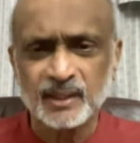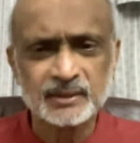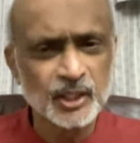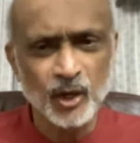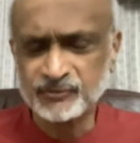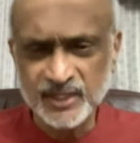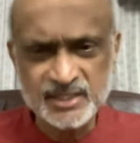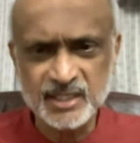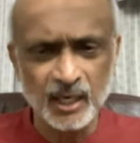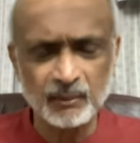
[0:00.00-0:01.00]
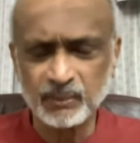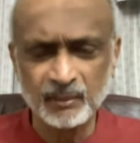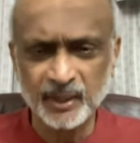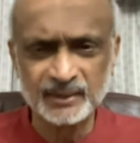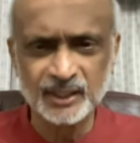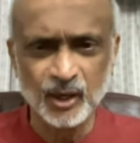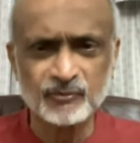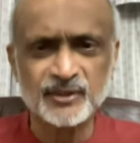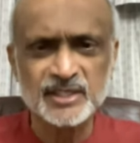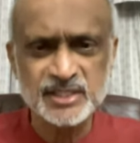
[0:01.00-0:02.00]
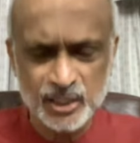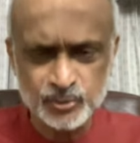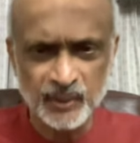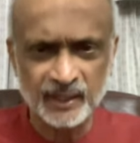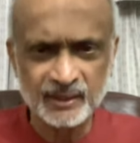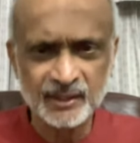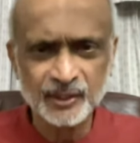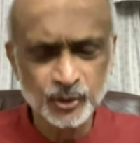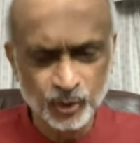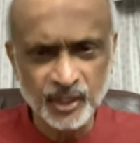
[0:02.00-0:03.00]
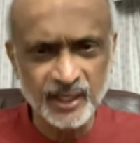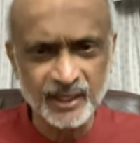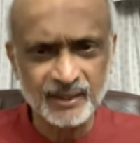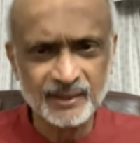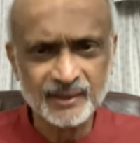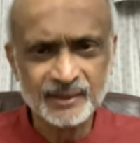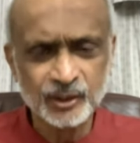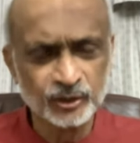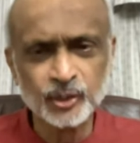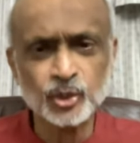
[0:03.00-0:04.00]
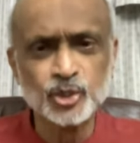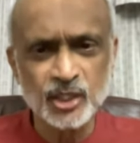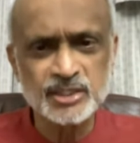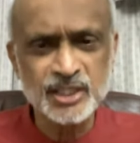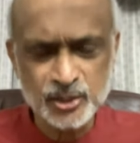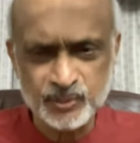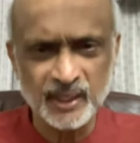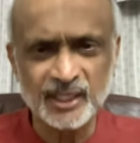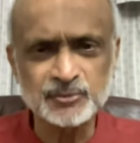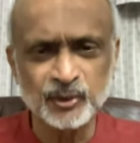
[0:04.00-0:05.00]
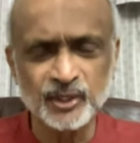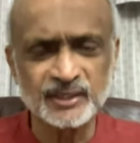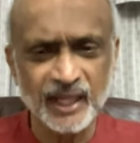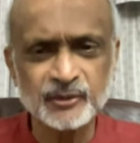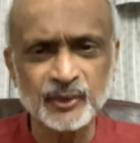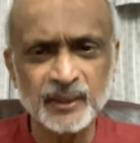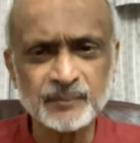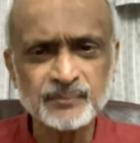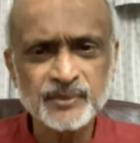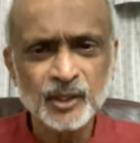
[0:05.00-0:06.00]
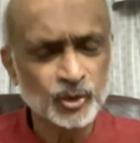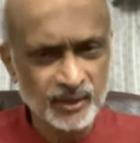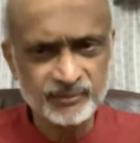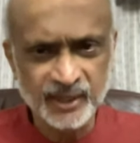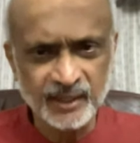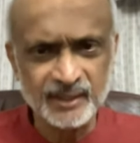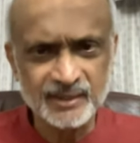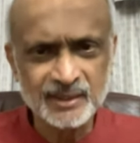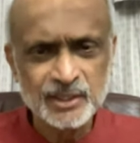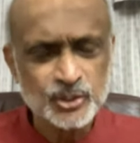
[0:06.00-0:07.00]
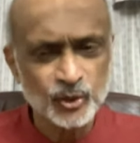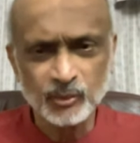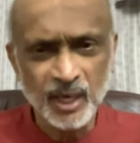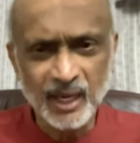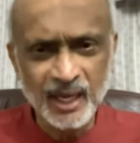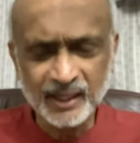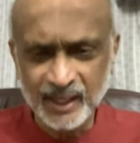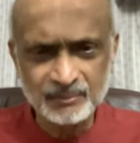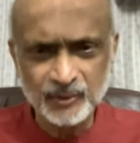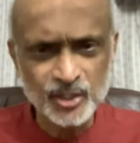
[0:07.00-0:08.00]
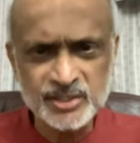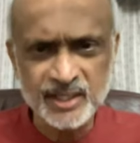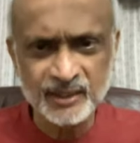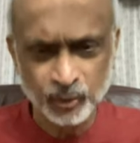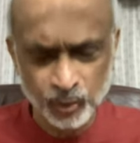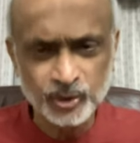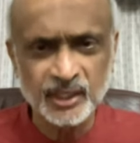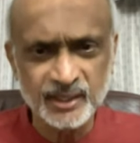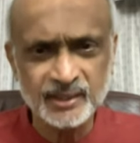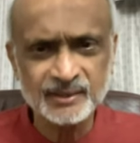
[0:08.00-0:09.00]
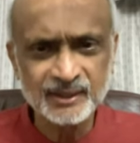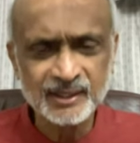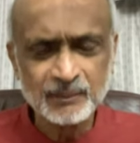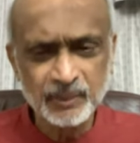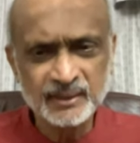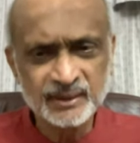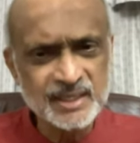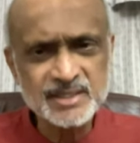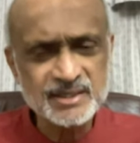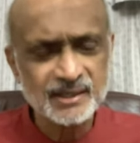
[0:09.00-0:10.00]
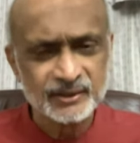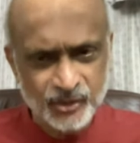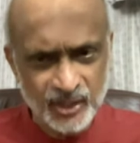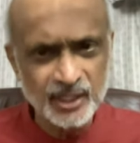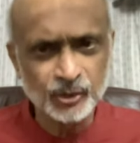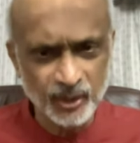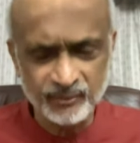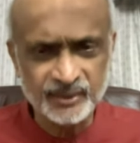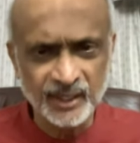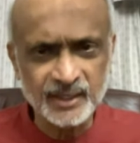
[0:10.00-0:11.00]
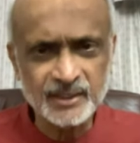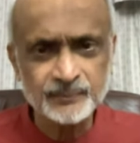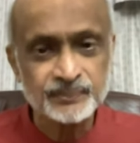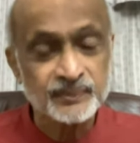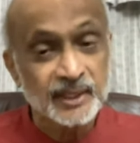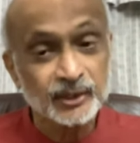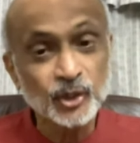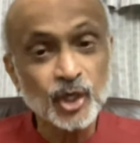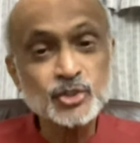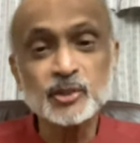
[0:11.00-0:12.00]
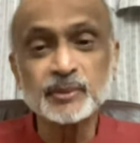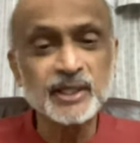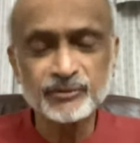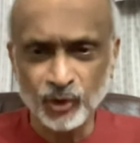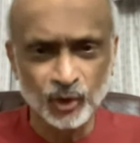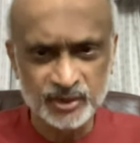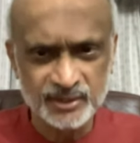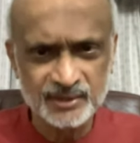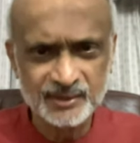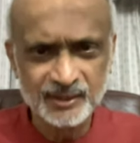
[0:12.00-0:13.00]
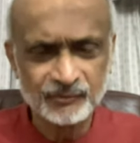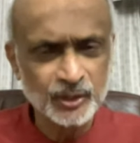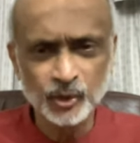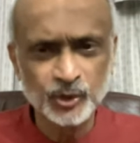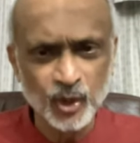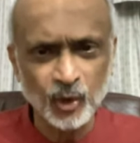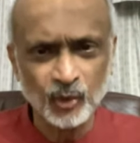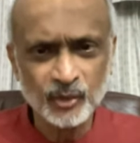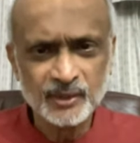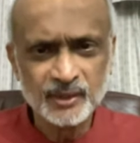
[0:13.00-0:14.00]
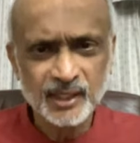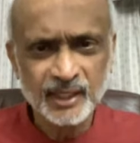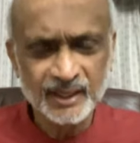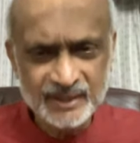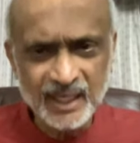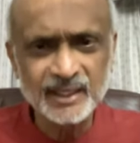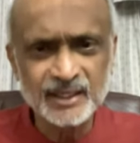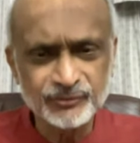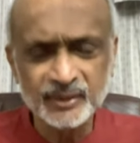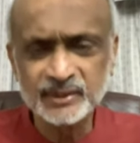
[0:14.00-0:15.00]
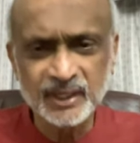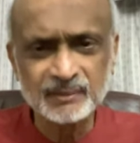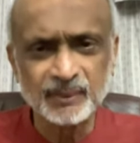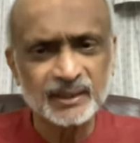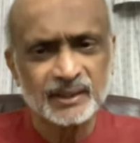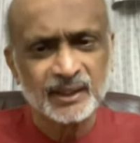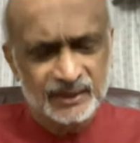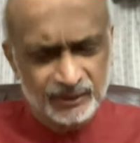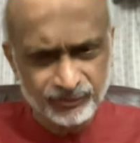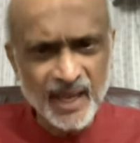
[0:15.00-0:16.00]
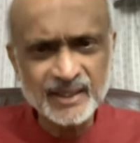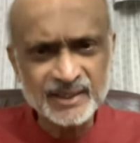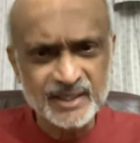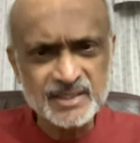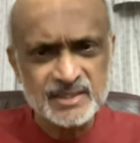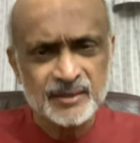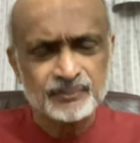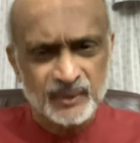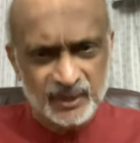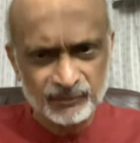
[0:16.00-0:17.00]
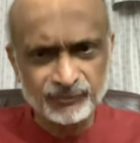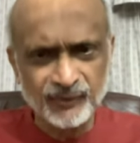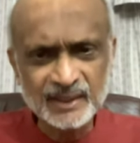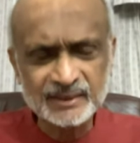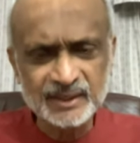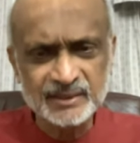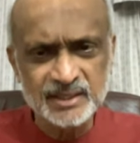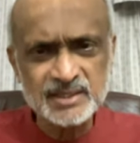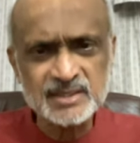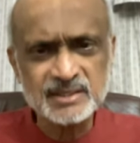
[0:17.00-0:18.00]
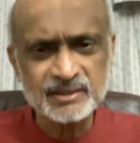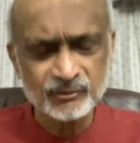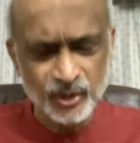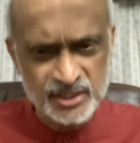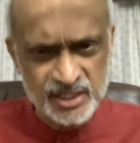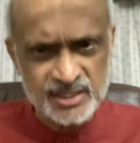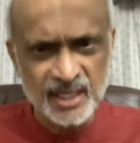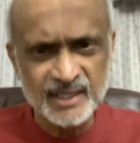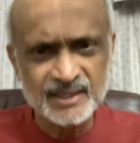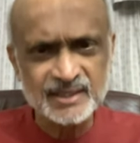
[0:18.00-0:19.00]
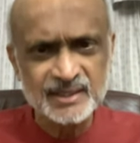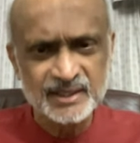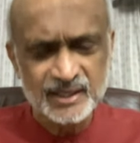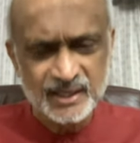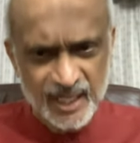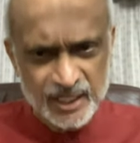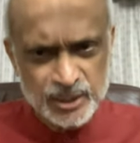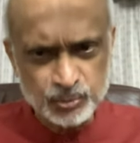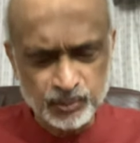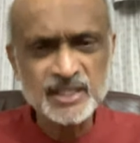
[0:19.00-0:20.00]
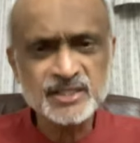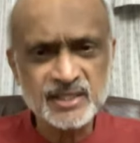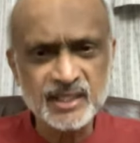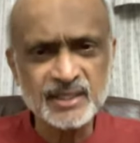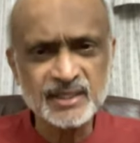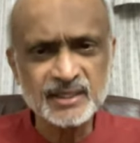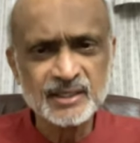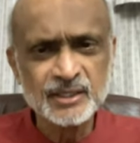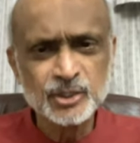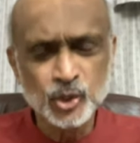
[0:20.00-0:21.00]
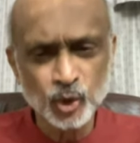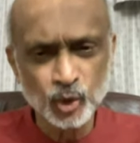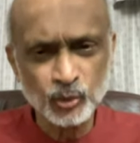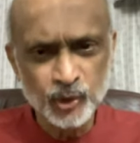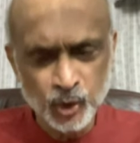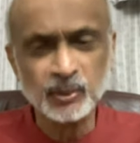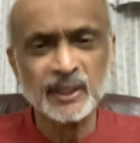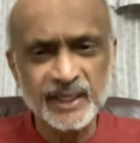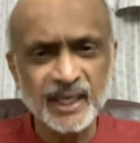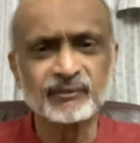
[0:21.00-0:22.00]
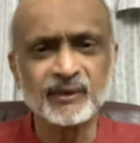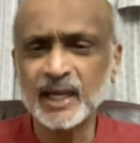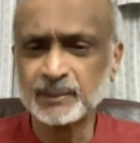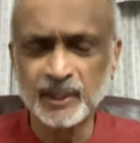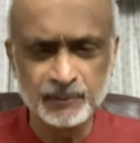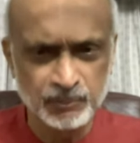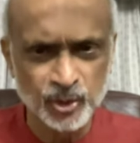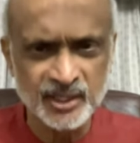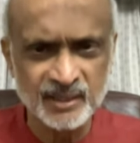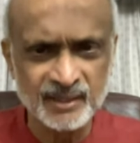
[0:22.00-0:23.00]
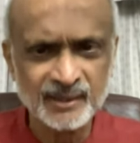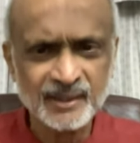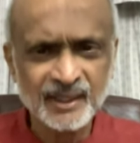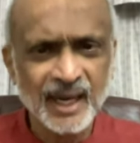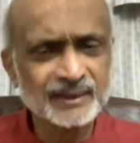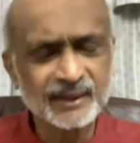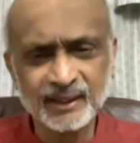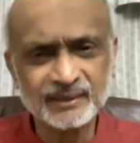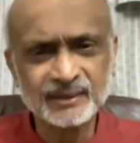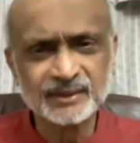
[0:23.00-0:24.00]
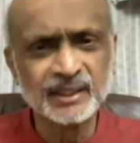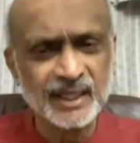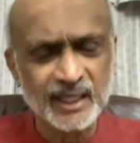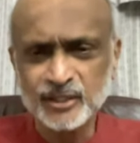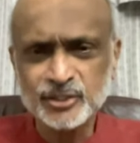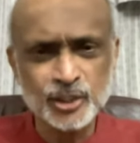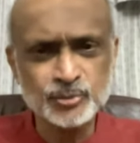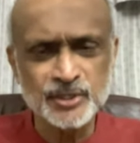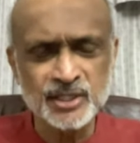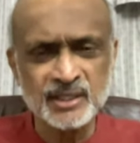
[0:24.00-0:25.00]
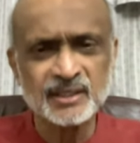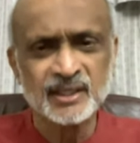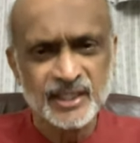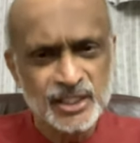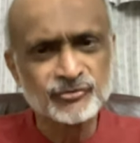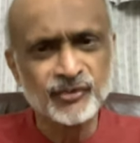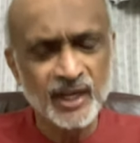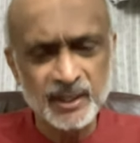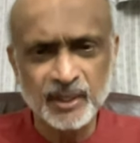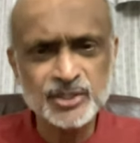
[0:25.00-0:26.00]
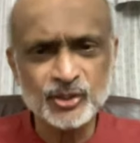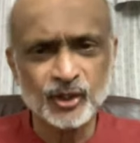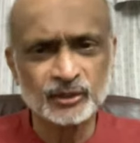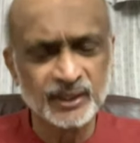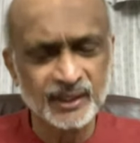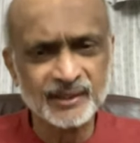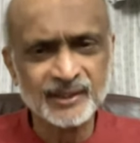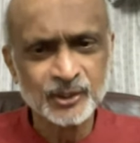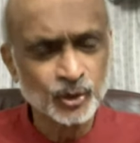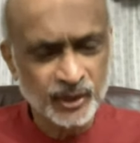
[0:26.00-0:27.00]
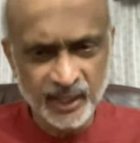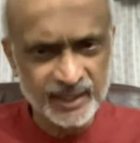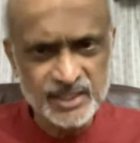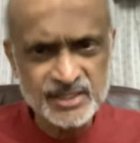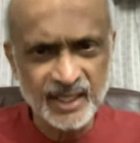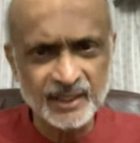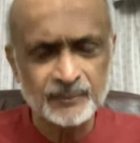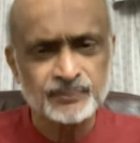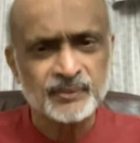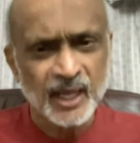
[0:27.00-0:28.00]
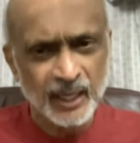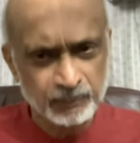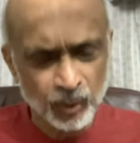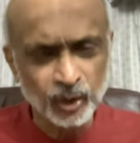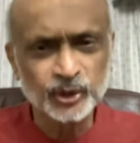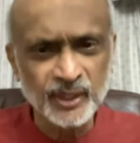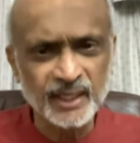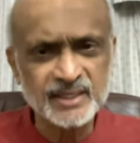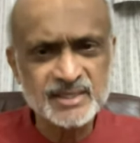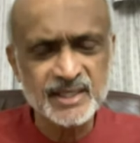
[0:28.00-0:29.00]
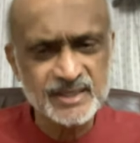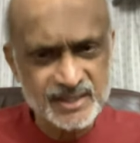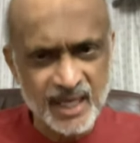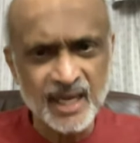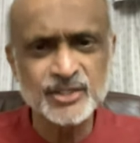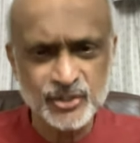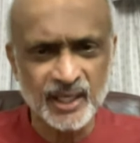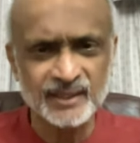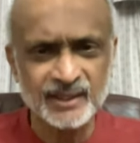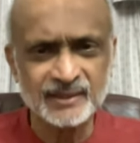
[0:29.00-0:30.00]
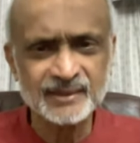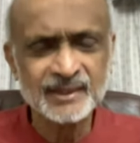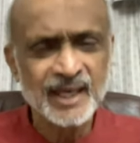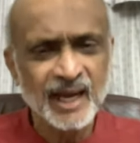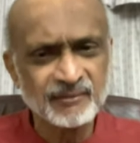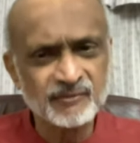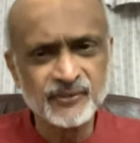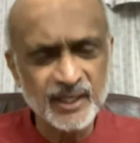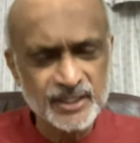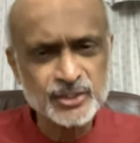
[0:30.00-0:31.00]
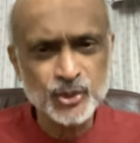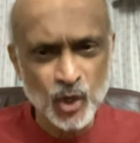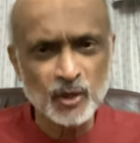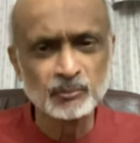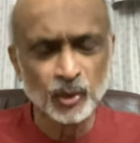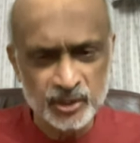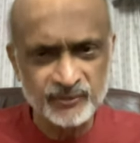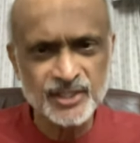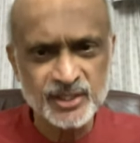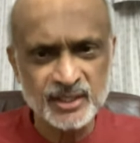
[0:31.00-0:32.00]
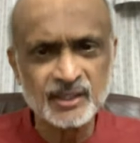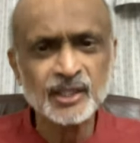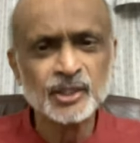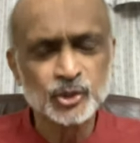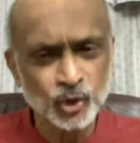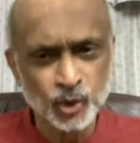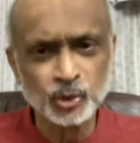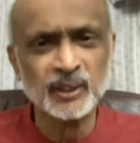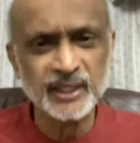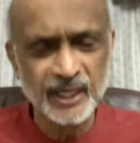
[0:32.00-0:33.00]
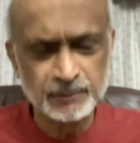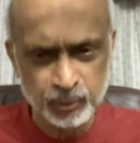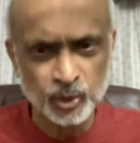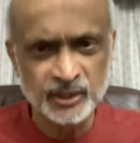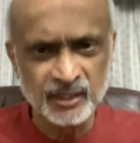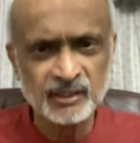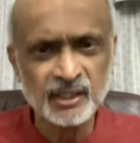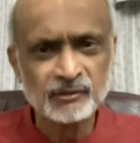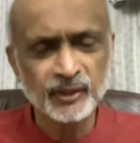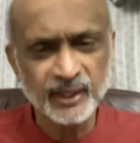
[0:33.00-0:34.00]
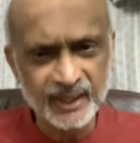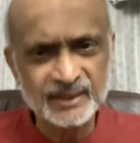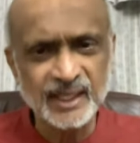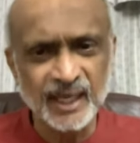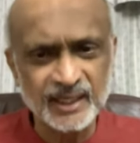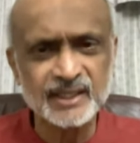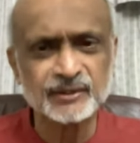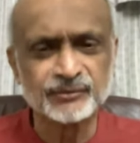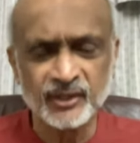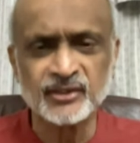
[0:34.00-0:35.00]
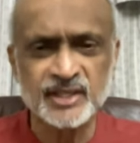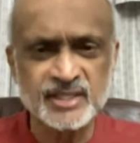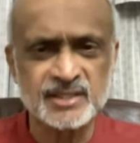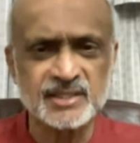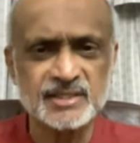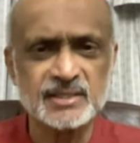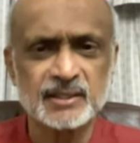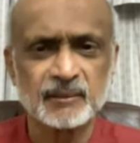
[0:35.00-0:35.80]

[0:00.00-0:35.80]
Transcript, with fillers: the obvious culp, I mean, the obvious suspect, Ukraine, you know, the usual suspect, let's put it that way, could have done it. So I, I'm saying who did it, but these three could have done it. It could also have been a fourth. We don't know. An entirely different thing. But the fact is, the fact that this was designed expressly to humiliate Vladimir Putin, I think the needless suspicion is very much on the Ukrainian side. And both the United States and China have a very strong motivation to humiliate Putin for entirely different reasons.